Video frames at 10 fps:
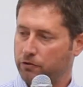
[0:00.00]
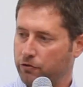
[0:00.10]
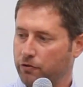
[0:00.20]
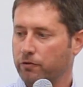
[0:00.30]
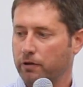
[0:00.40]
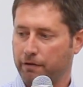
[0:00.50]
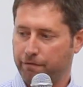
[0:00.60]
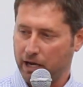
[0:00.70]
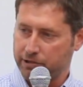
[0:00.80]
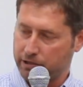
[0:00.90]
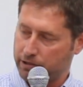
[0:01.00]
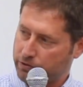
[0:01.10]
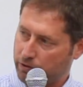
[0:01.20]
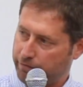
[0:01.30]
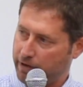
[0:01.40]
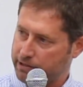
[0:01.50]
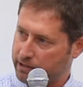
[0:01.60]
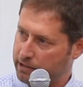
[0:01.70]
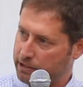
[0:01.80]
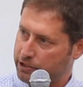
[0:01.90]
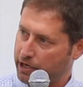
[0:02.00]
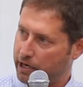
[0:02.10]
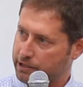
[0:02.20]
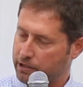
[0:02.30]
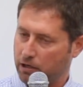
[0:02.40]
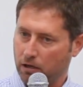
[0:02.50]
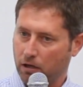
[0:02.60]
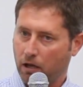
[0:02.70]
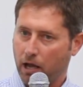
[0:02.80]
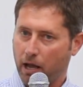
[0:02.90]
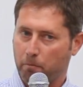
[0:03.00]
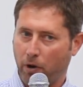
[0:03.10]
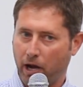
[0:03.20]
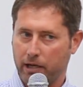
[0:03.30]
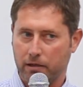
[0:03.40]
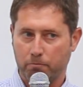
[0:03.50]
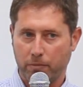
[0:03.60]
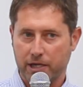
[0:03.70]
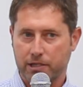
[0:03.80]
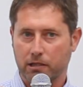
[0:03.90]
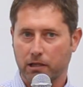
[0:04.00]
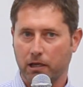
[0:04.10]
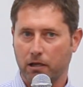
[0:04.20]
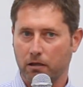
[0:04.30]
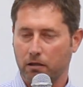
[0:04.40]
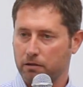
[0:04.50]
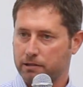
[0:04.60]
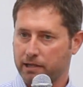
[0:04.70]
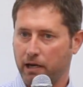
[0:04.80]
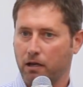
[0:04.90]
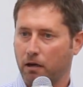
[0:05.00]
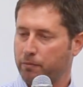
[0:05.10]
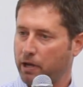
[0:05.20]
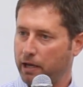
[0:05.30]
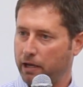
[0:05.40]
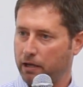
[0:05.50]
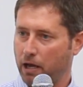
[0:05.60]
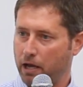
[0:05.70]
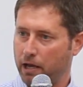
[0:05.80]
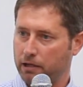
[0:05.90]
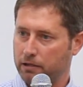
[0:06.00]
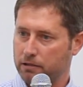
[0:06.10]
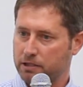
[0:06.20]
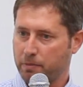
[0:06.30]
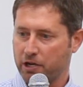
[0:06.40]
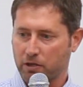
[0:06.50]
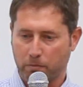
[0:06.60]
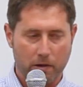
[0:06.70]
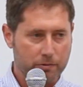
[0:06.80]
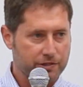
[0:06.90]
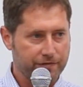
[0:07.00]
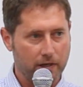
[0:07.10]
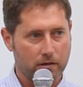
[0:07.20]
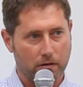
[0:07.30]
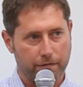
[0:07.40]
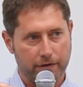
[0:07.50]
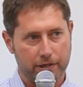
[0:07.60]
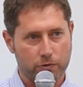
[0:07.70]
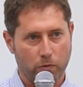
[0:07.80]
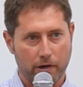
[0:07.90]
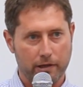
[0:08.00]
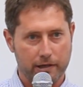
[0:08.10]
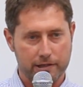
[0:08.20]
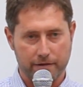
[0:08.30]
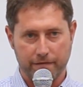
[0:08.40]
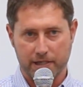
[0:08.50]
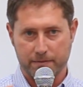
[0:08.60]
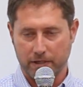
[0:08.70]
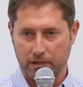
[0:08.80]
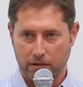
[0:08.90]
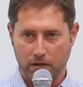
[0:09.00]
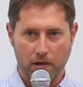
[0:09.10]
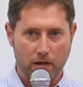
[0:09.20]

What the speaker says: to investors to invest in these shares by basically setting up a special purpose vehicle for each one of these investment